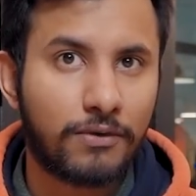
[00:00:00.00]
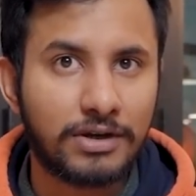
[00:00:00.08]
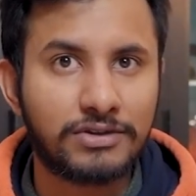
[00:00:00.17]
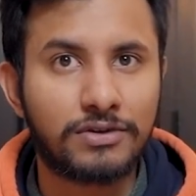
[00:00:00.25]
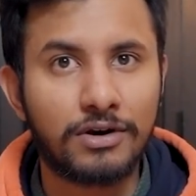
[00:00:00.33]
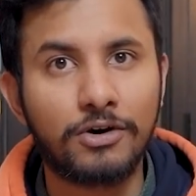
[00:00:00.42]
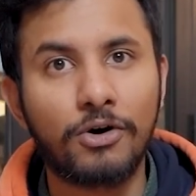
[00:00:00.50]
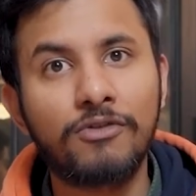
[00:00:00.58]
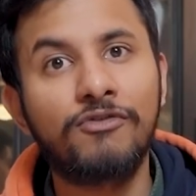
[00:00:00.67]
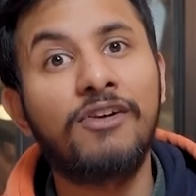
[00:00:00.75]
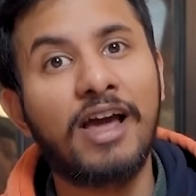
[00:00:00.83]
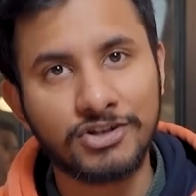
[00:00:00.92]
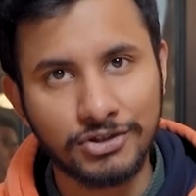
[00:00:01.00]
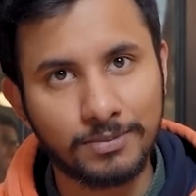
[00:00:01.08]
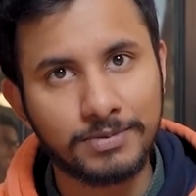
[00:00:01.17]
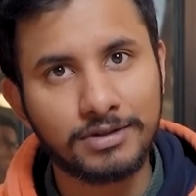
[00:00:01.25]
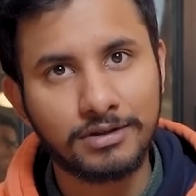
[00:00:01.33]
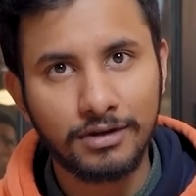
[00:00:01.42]
reason and not
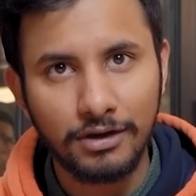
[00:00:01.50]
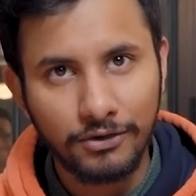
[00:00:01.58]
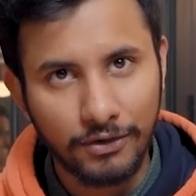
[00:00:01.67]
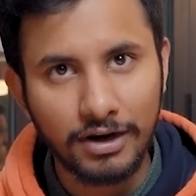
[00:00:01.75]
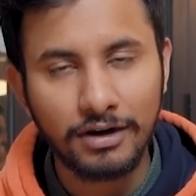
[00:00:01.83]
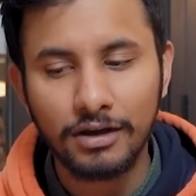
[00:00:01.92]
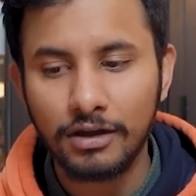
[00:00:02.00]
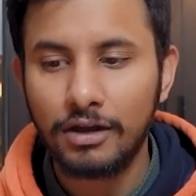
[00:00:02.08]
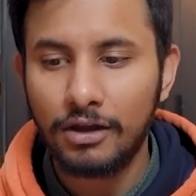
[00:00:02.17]
flagships, right?